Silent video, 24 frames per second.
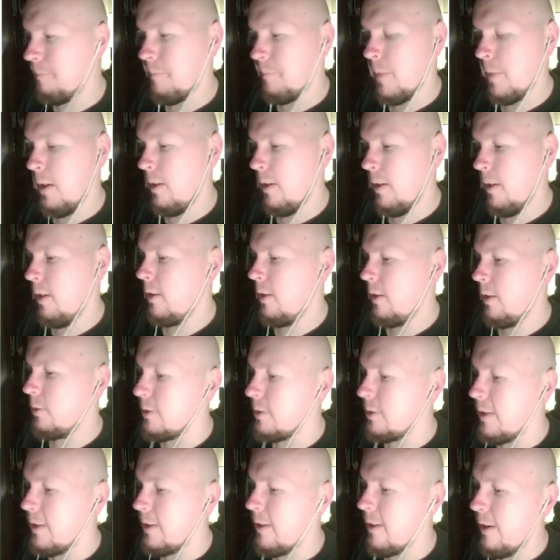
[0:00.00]
really
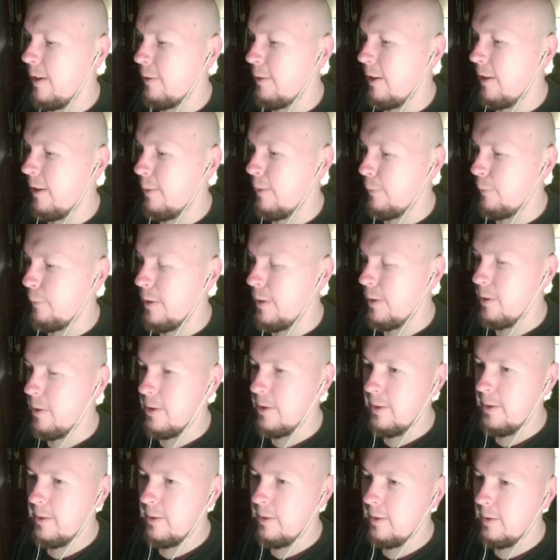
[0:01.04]
I figured
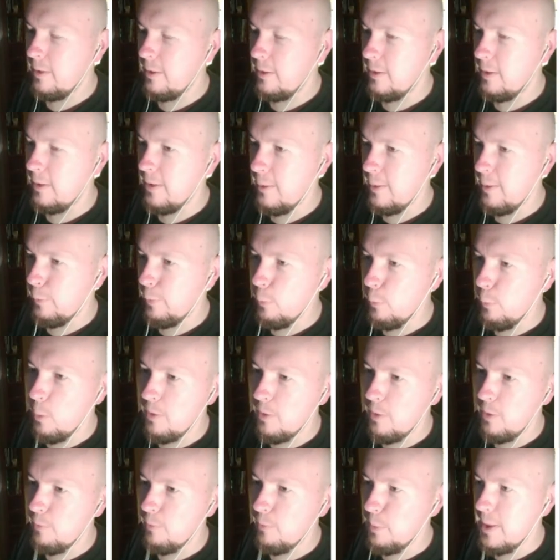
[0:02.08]
if it worked for me,
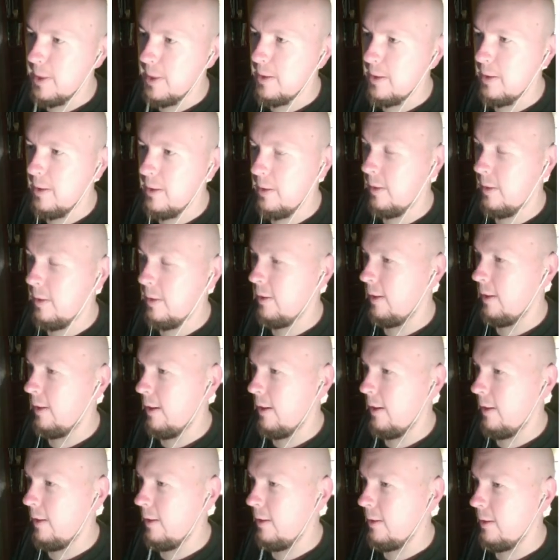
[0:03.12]

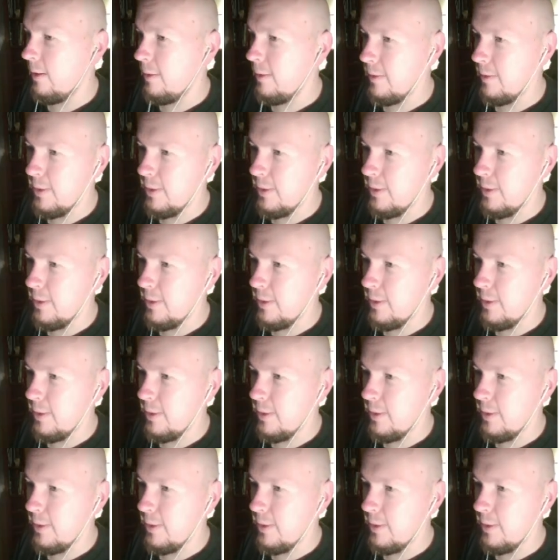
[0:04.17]
it's probably